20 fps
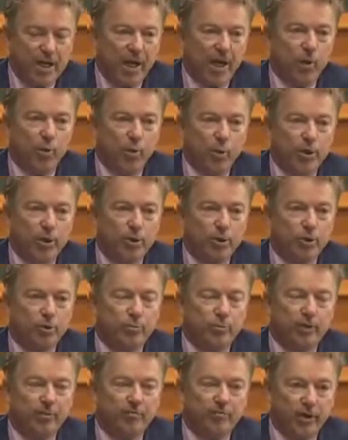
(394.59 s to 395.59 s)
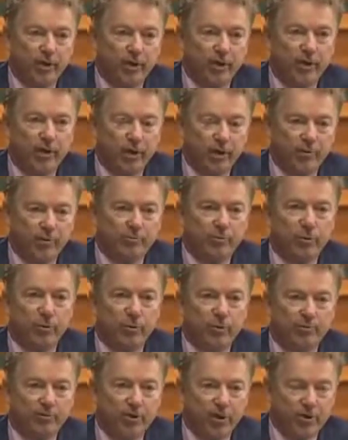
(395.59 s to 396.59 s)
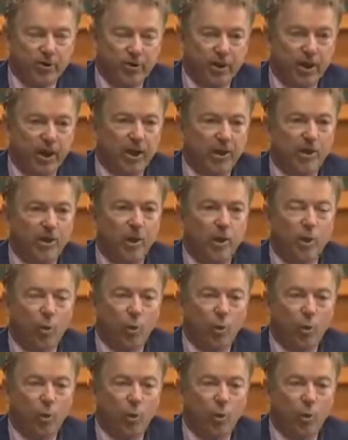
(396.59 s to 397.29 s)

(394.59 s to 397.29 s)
And we should be very careful to investigate